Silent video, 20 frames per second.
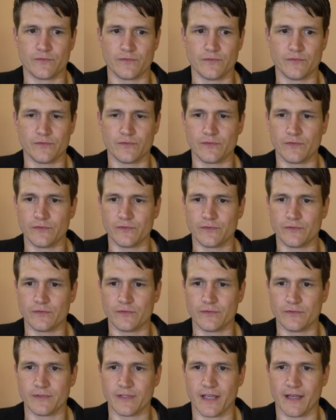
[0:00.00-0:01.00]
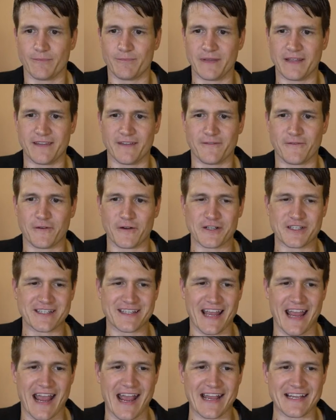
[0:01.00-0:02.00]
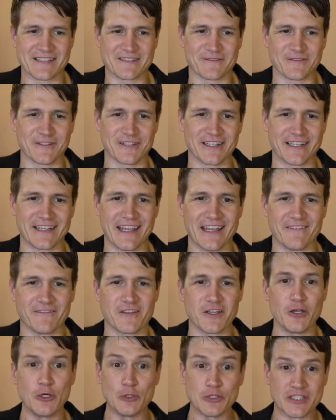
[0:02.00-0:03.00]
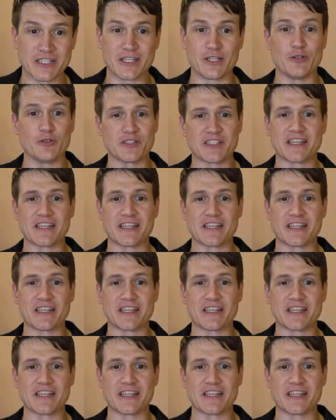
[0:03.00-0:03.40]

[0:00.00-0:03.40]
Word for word: do, do, do. Yeah, be the first to ask for a gift. You, you